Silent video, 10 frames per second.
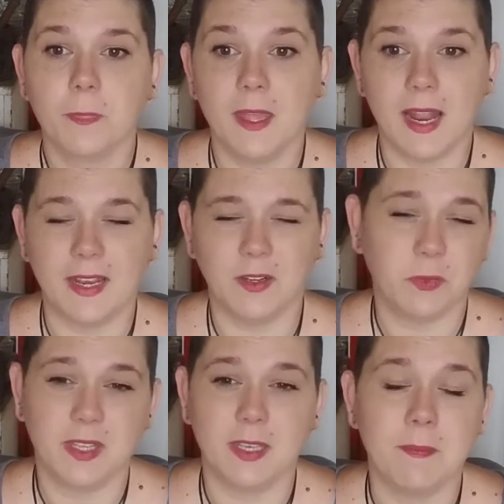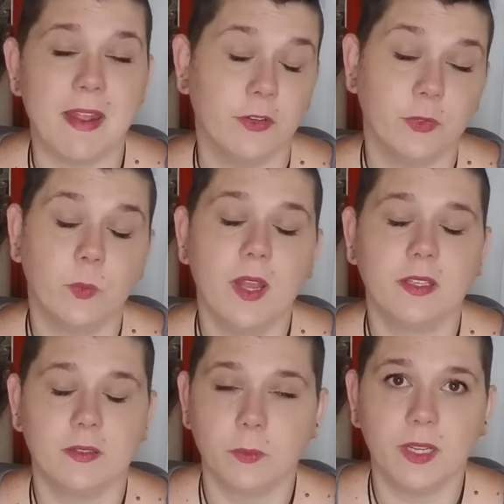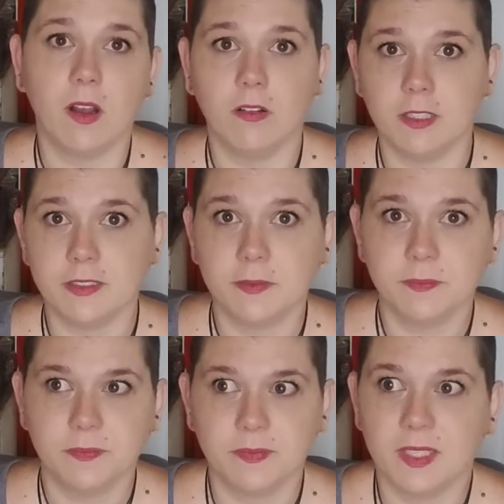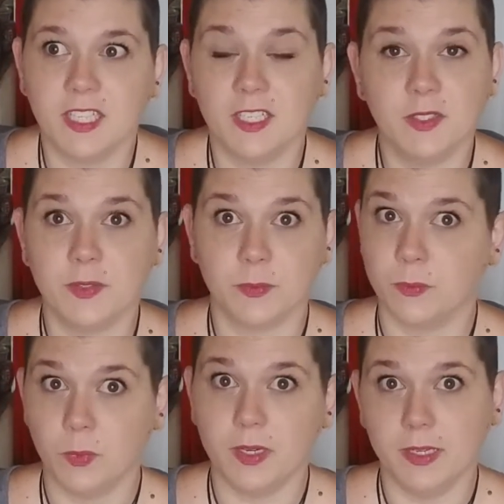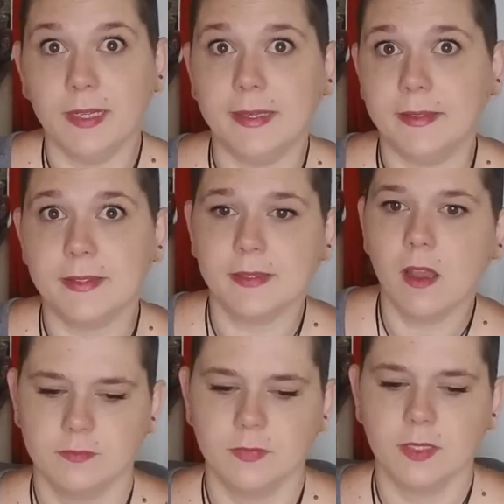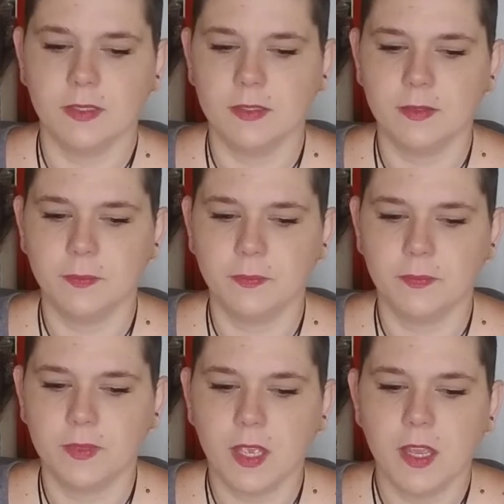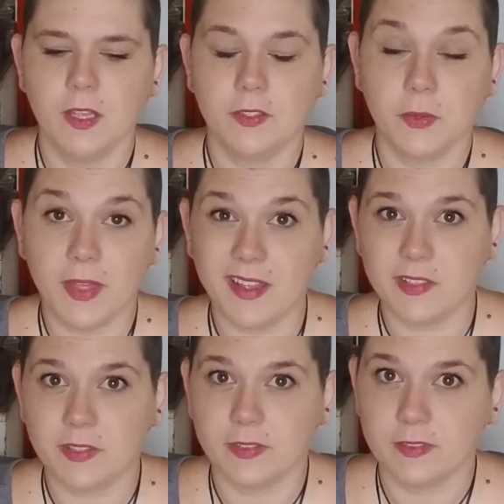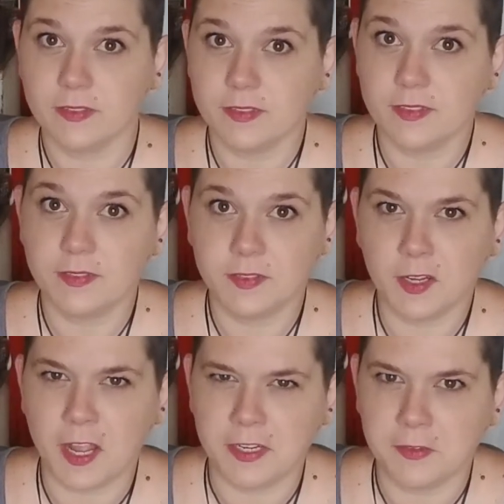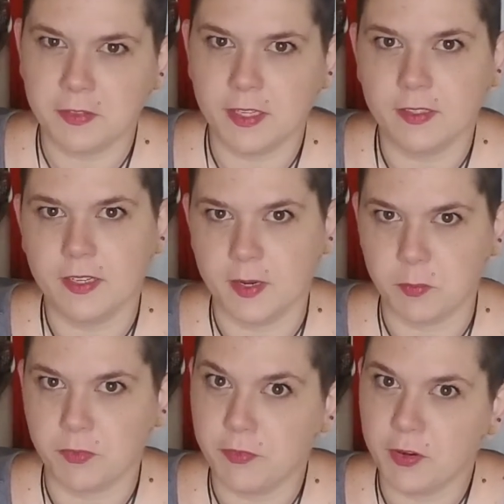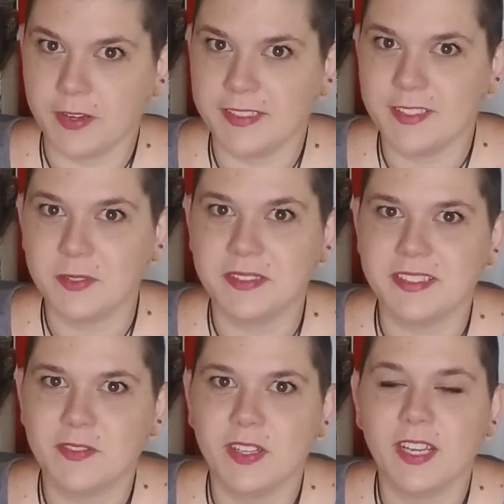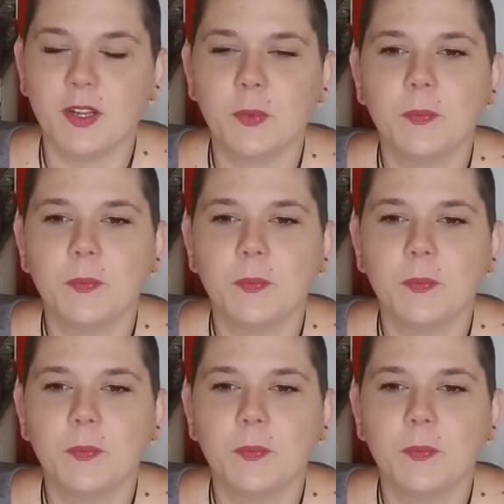I don't think it matters what we call it. It is what it is. So that's the kind of thing that I'm referring to in this video.